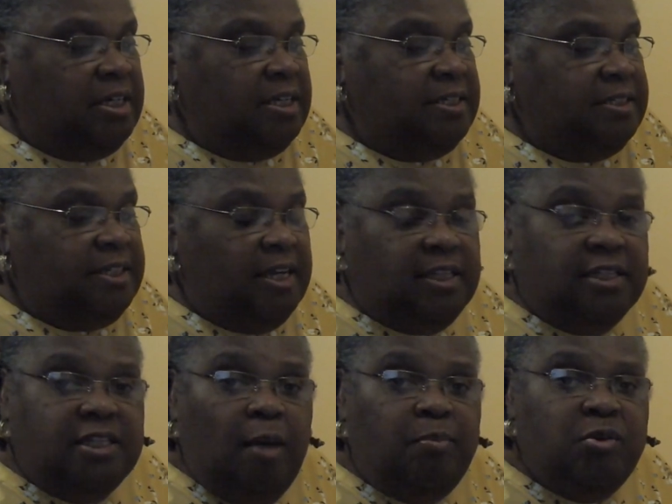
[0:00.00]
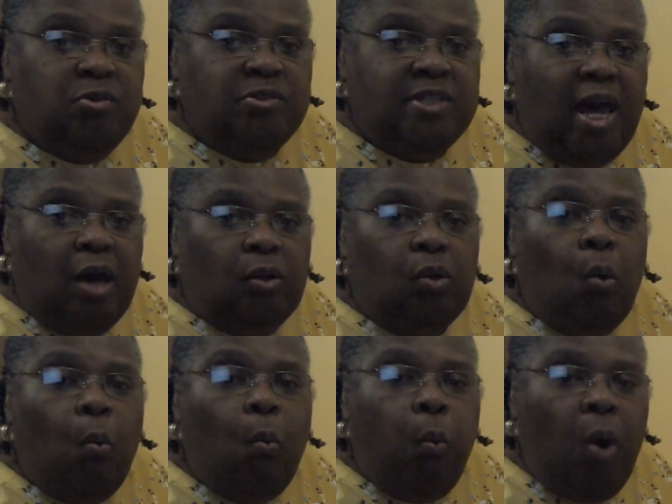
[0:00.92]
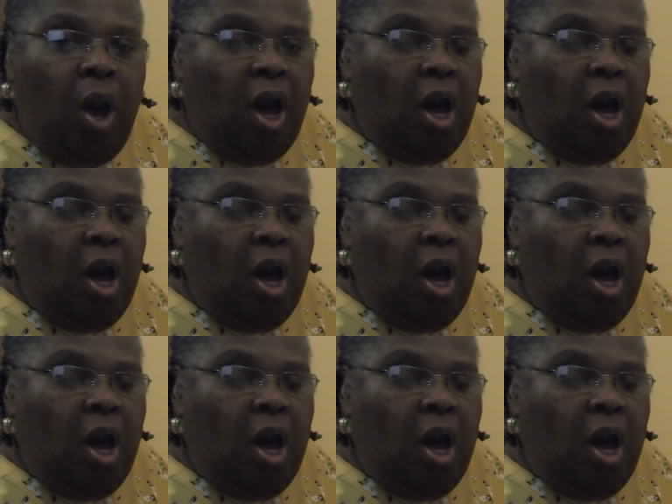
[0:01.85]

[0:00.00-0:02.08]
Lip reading: Say the W sound, w.